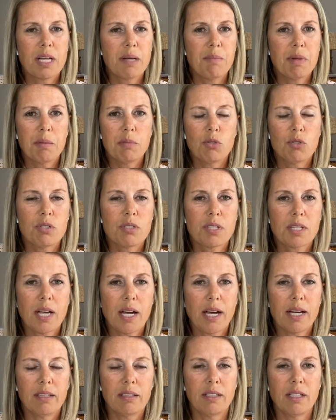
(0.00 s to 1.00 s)
Maybe she's
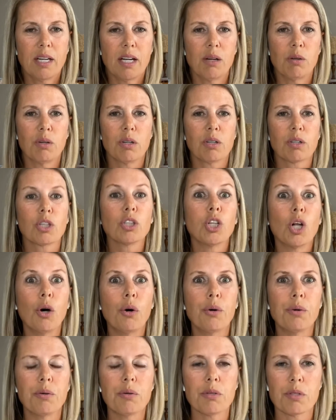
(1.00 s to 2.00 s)
got, her
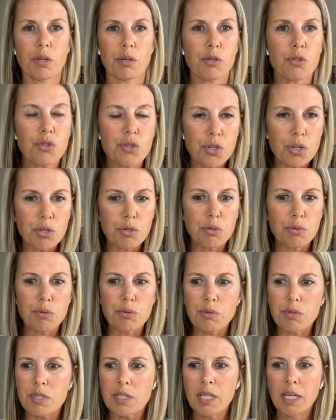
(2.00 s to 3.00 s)
clothes, her
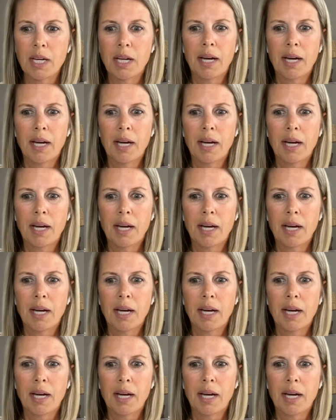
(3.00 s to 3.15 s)
shoes,